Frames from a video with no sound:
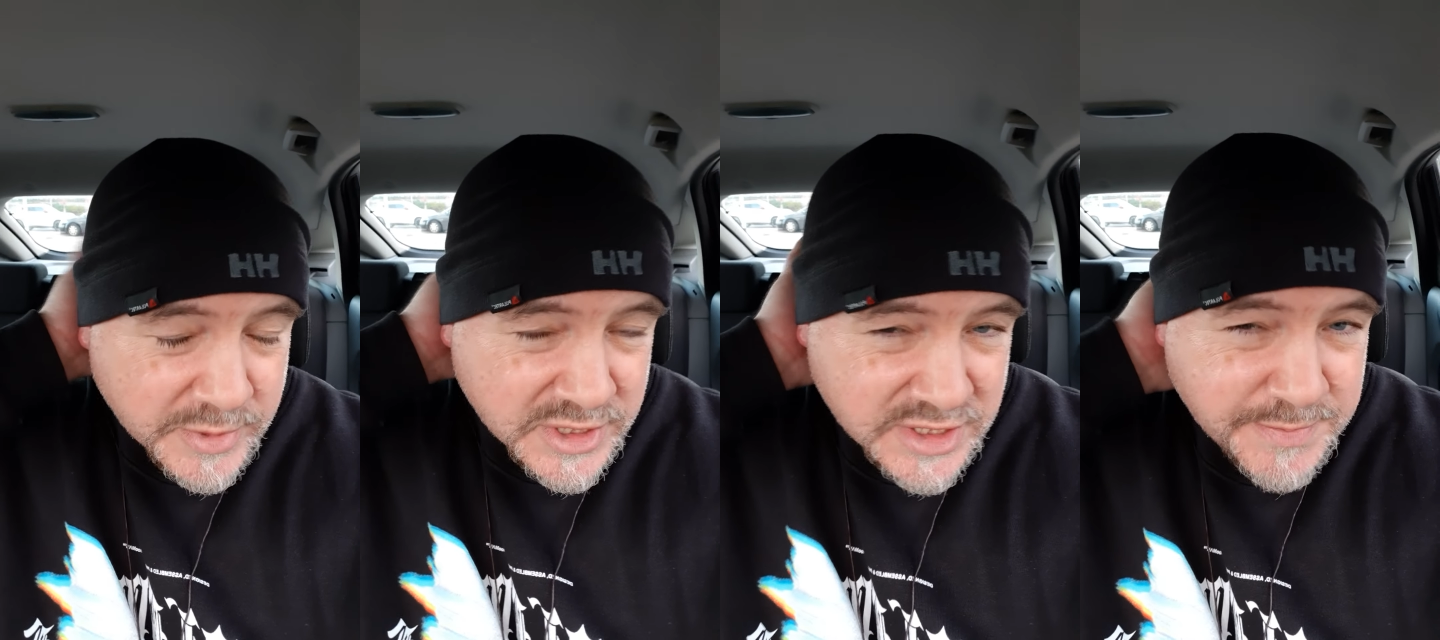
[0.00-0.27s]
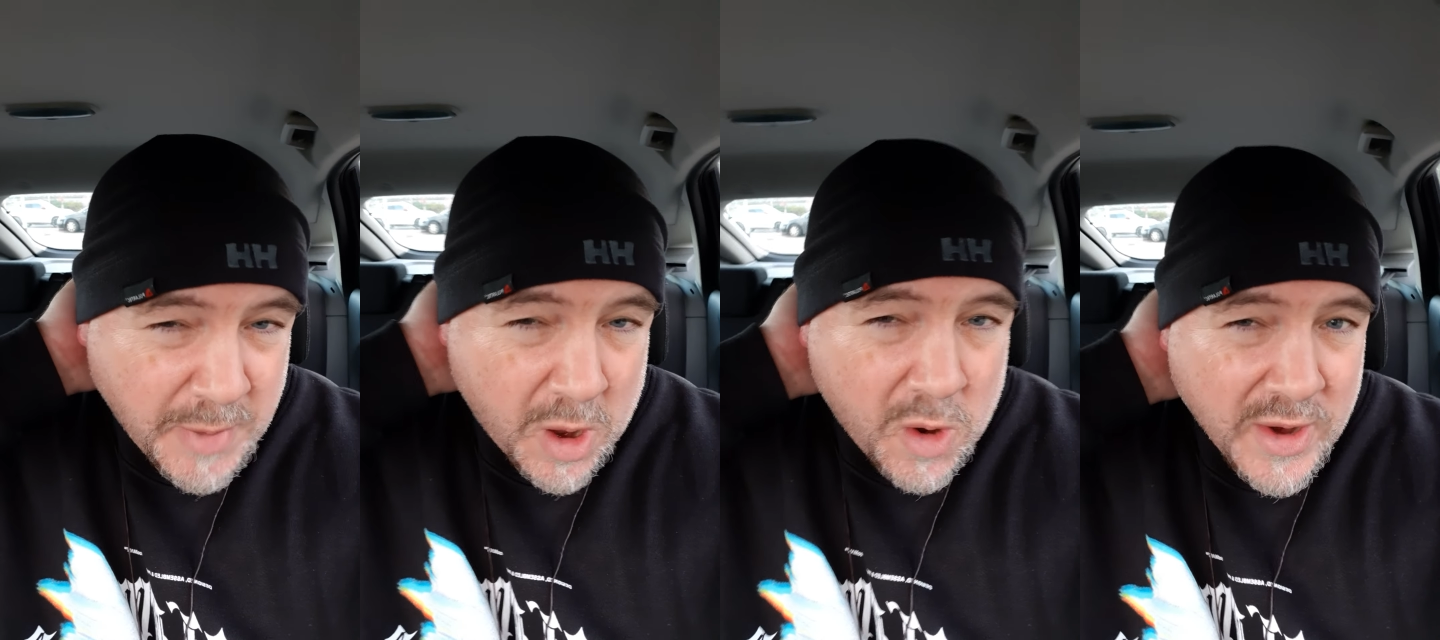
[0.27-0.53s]
of the
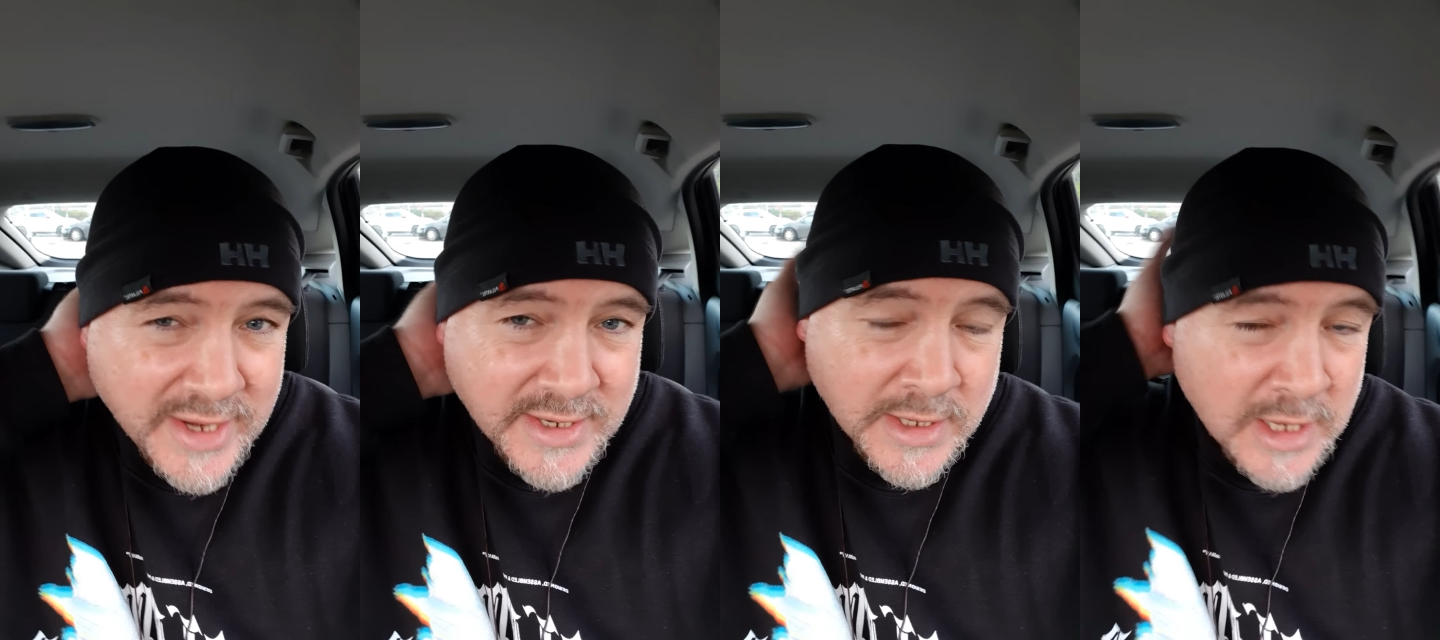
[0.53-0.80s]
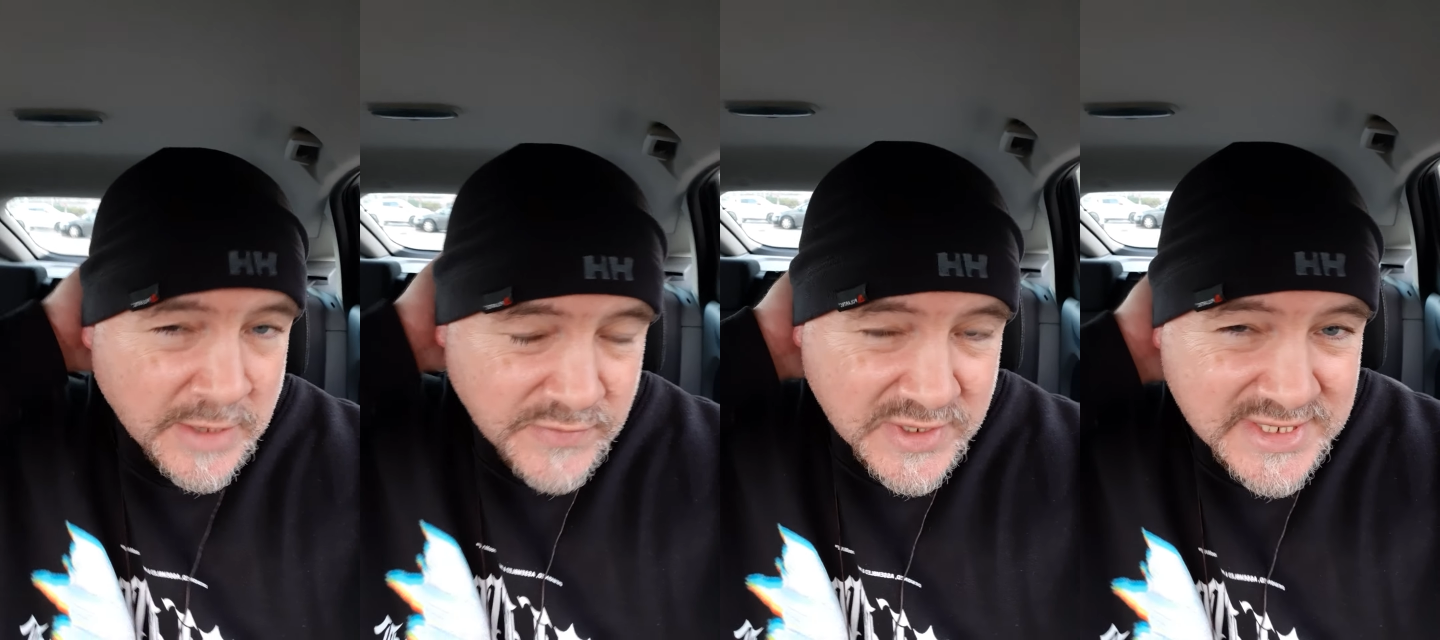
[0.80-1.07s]
spine,
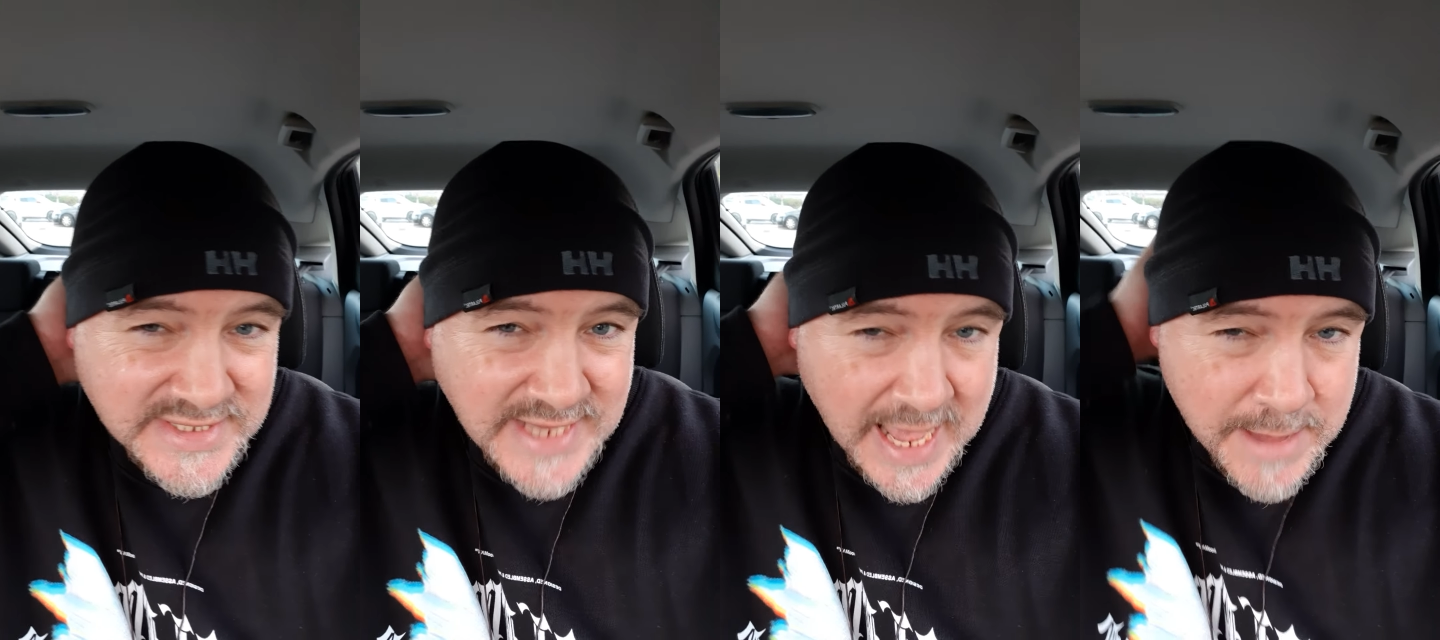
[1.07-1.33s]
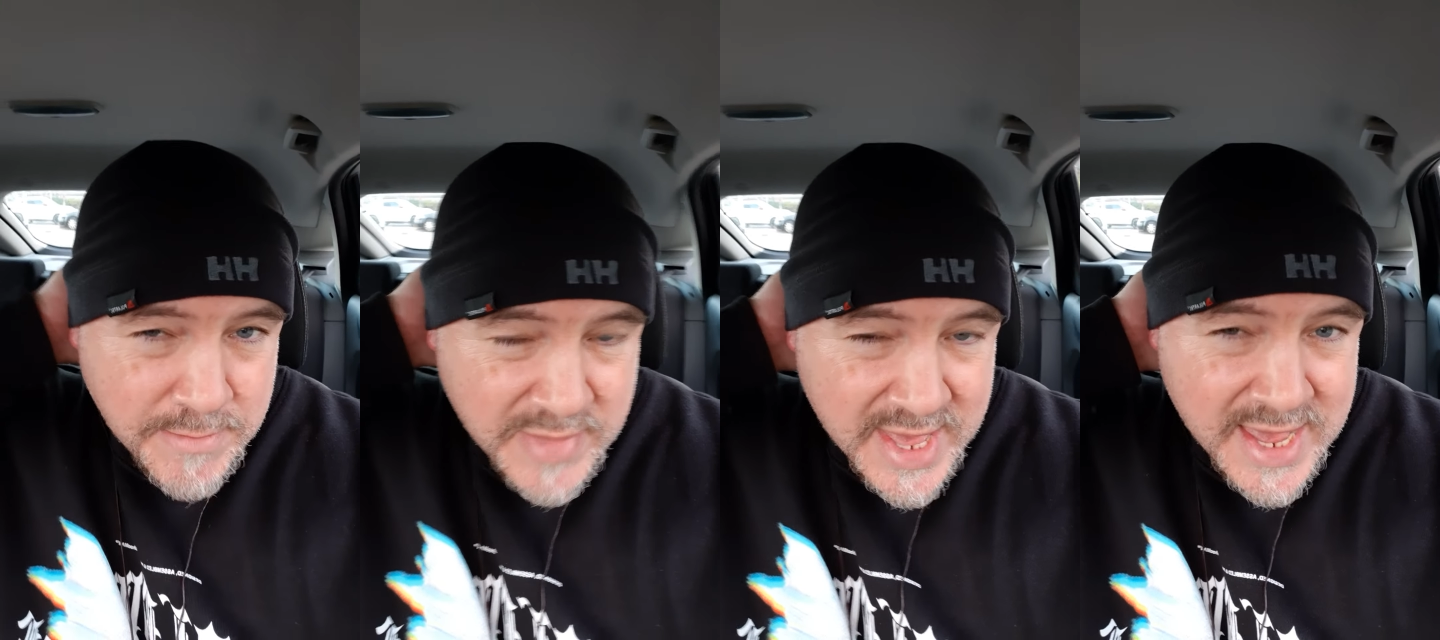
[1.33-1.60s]
the
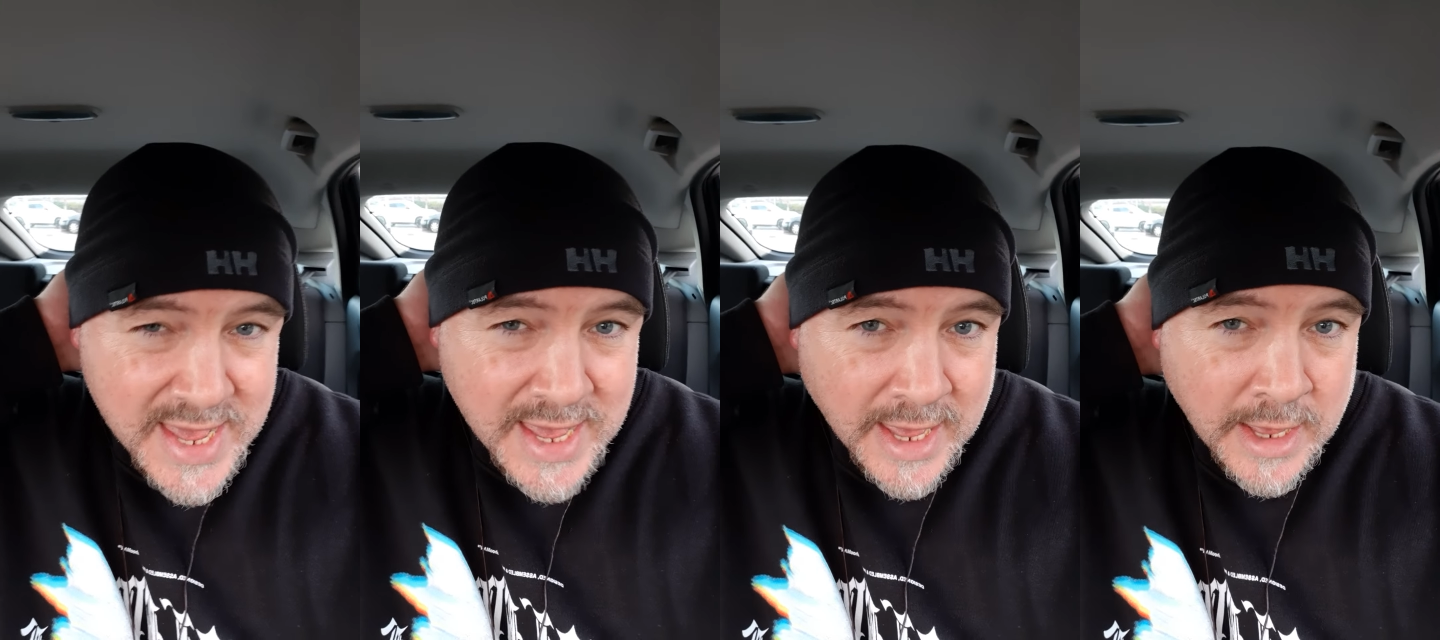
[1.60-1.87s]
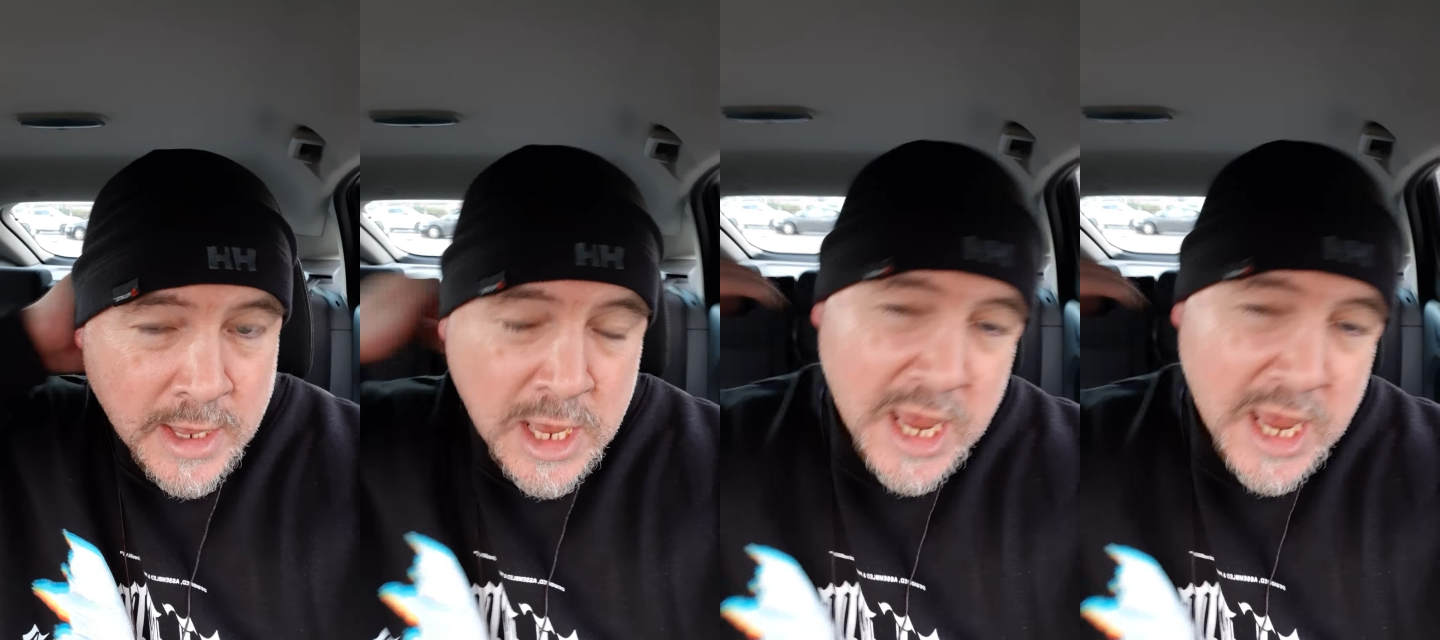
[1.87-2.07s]
stem there.